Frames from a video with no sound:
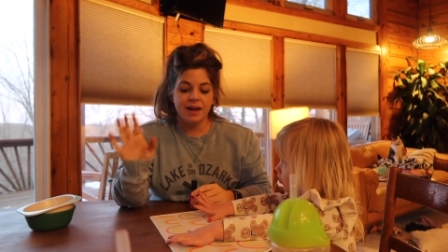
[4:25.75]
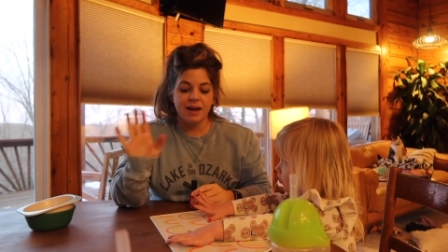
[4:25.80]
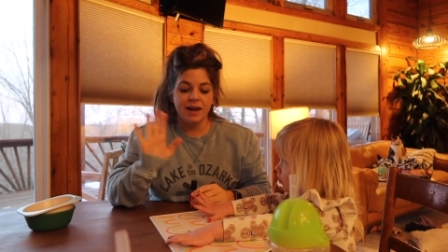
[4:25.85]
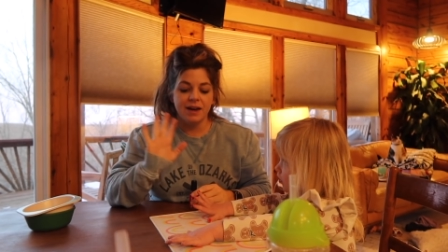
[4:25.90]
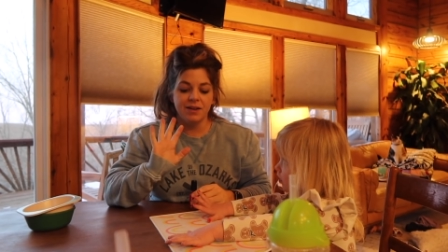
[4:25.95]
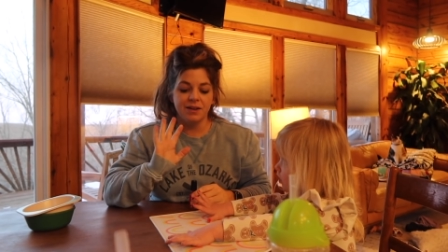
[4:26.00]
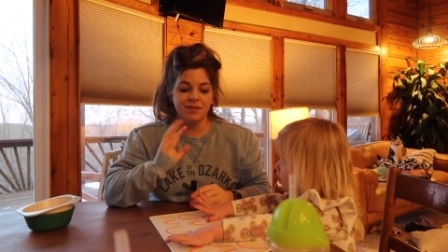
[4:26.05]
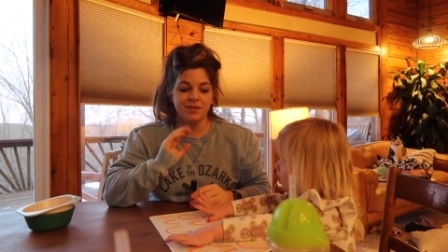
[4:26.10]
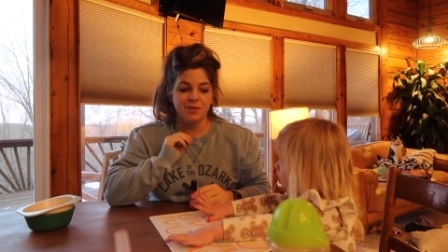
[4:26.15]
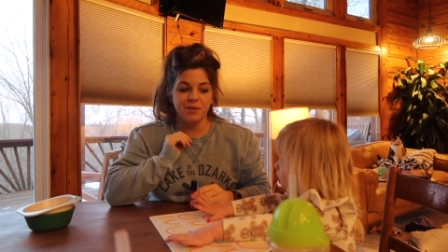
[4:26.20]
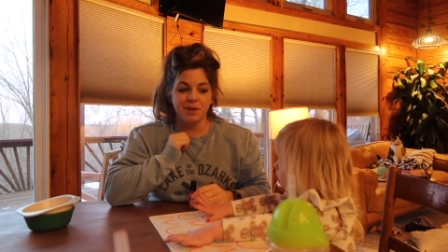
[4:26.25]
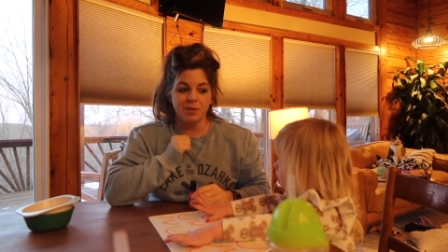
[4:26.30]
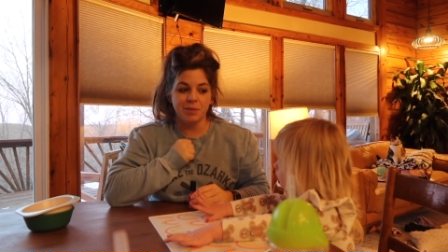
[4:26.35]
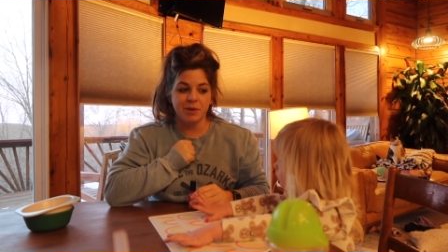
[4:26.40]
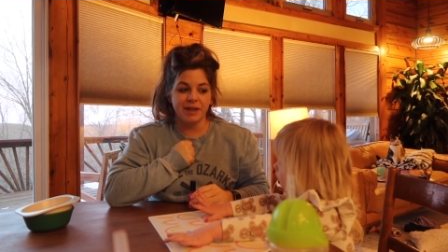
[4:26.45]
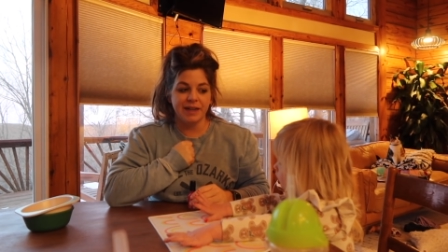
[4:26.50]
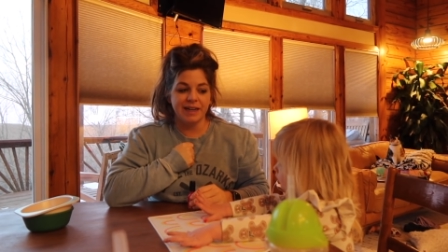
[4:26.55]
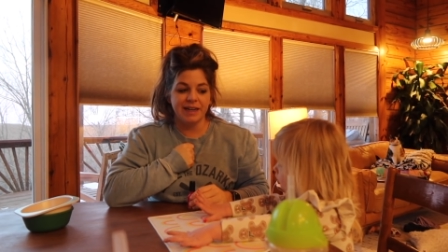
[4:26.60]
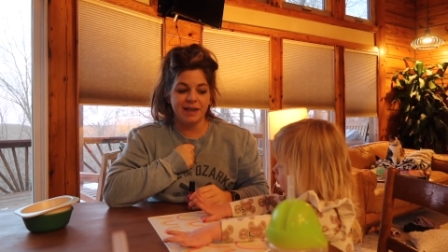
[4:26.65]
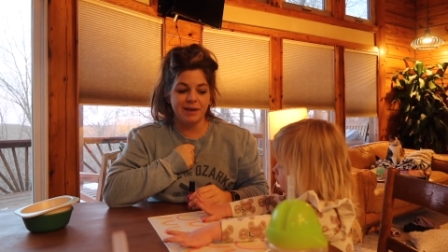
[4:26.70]
I don't even want to
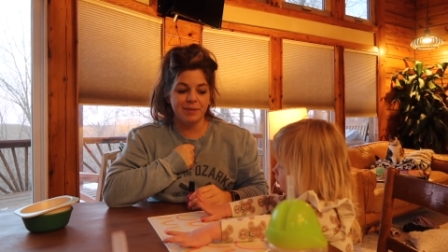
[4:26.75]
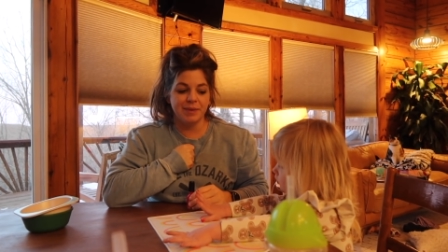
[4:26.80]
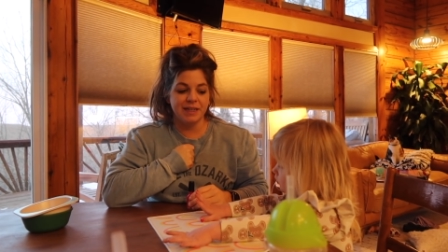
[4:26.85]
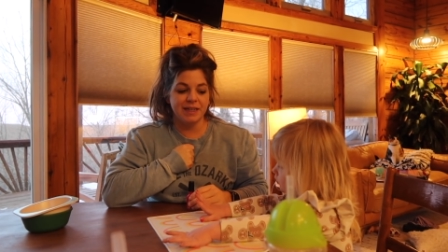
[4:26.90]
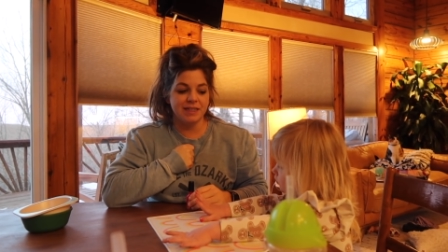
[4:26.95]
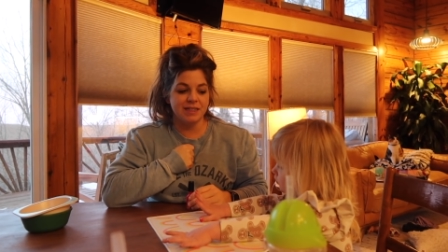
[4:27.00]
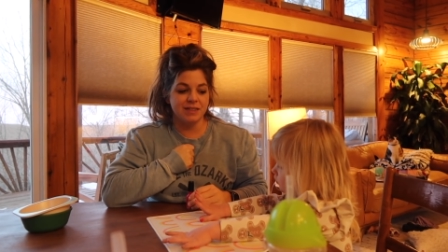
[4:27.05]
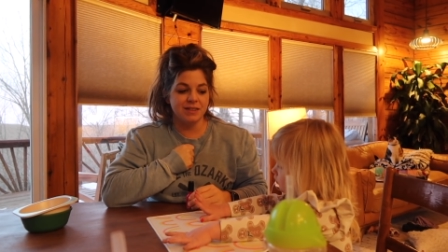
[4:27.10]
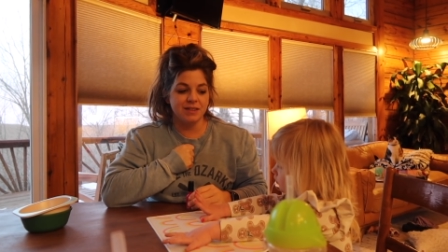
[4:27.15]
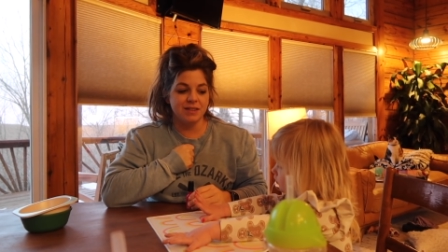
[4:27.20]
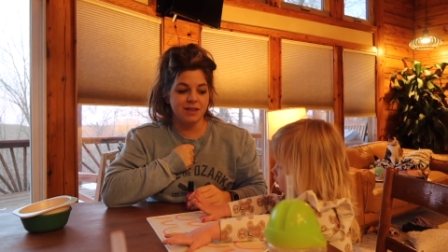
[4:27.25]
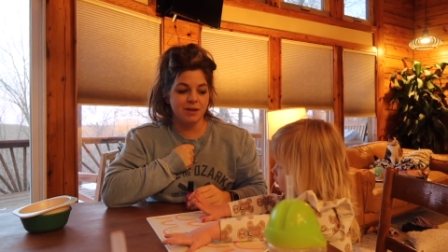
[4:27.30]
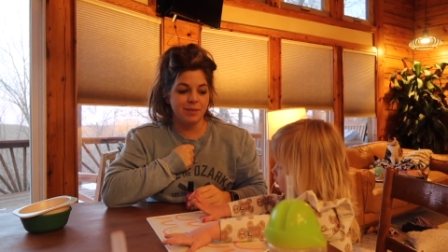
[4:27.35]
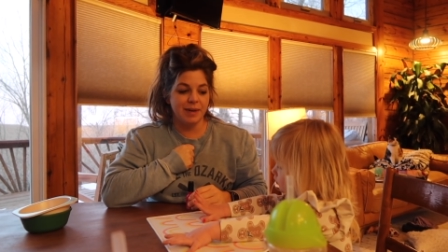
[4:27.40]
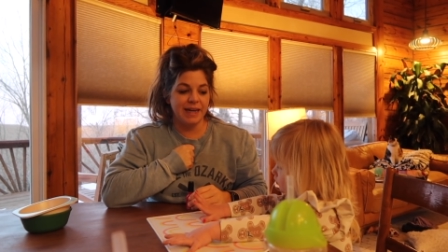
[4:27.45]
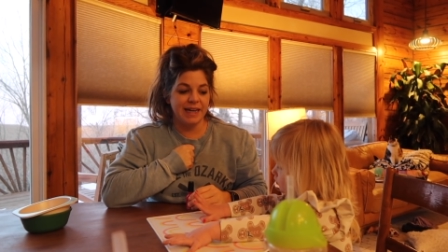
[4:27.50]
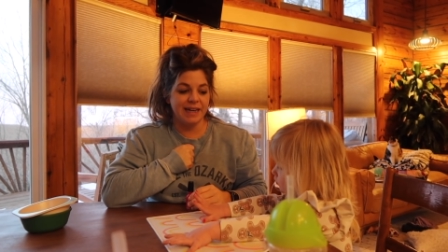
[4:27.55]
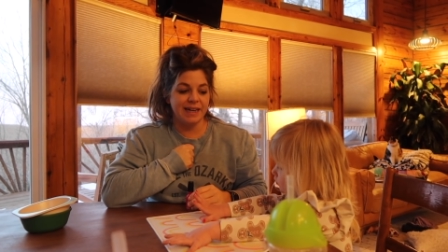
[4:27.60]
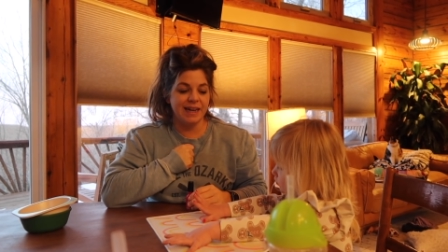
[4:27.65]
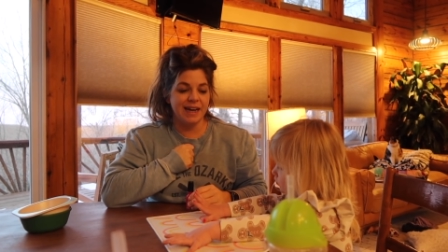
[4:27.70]
bring it up because she'll start
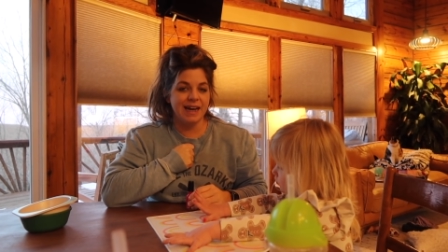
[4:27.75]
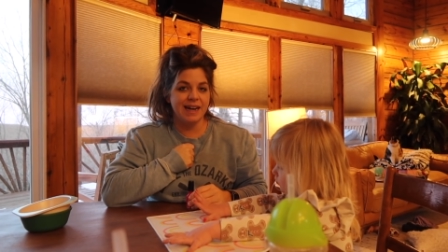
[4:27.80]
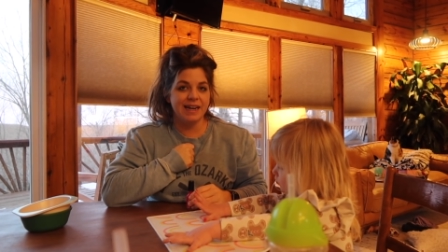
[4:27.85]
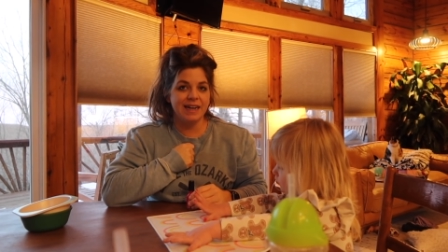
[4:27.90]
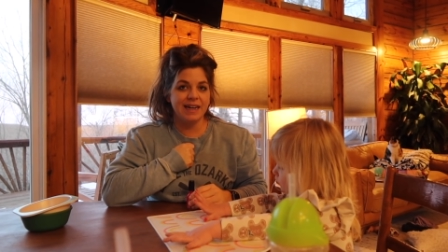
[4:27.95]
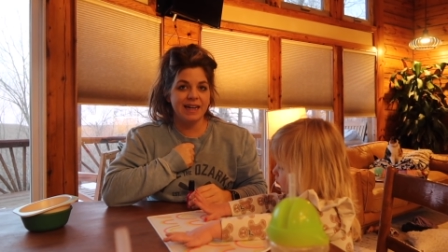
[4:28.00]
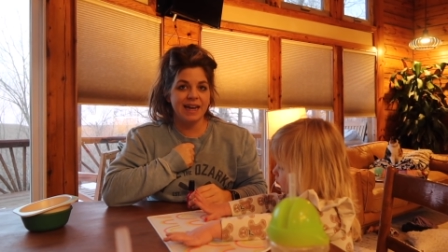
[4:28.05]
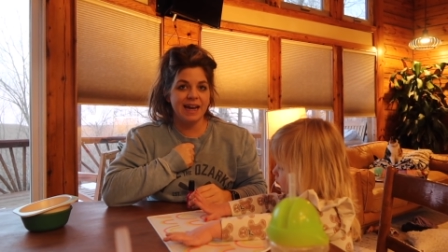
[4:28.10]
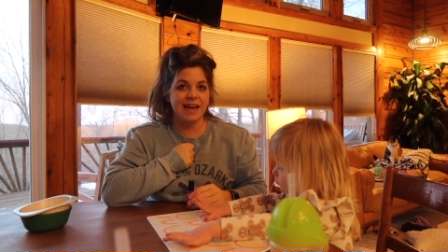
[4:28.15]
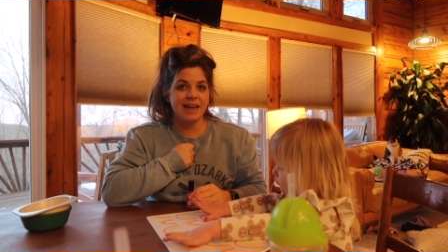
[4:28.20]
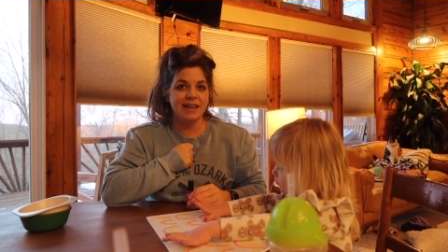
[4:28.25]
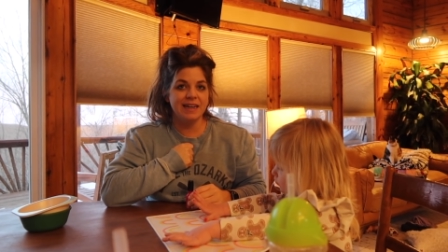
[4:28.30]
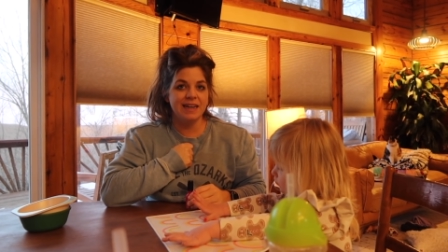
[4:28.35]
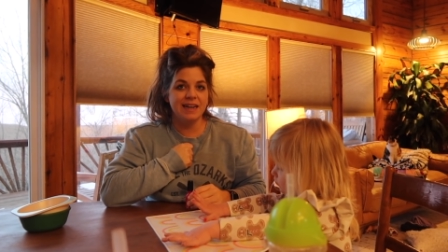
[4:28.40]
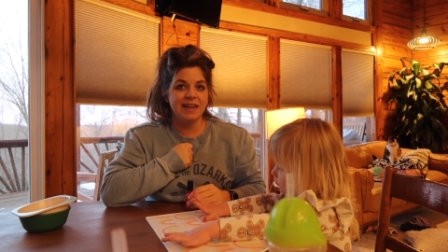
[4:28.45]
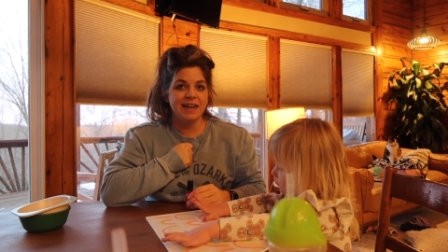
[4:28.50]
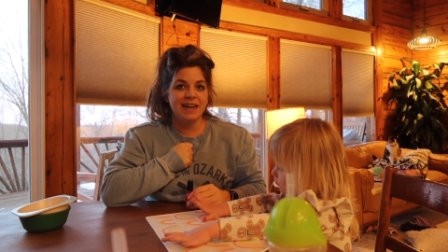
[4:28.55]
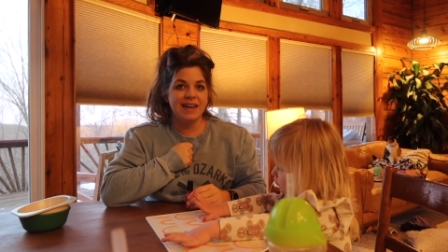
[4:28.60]
picking at it again.